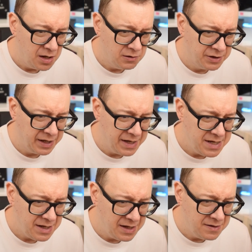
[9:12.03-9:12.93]
Okay,
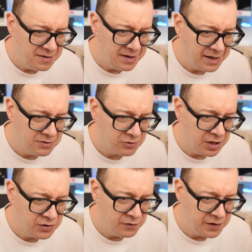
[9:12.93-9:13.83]
and then
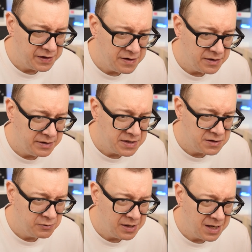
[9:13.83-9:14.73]
right over here, this
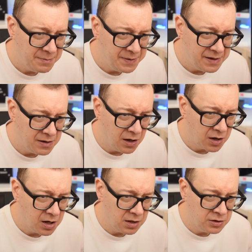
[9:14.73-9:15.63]
will be a
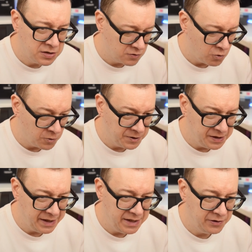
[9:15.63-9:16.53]
colors
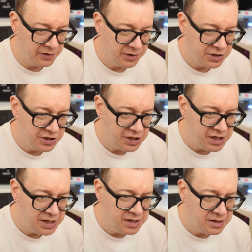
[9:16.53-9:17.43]
coordinator
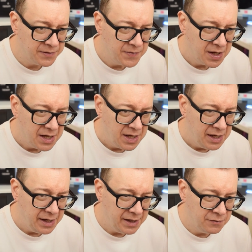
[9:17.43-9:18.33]
sheet,
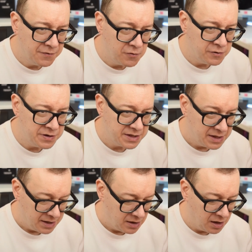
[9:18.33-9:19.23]
and of course
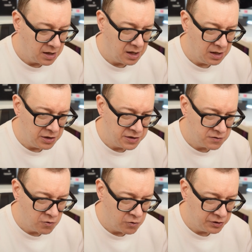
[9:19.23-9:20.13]
a colors
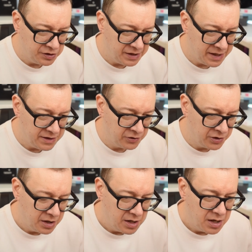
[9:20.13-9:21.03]
coordinator
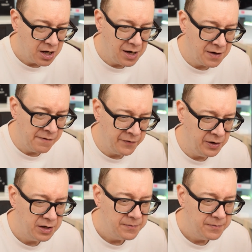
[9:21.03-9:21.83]
cover.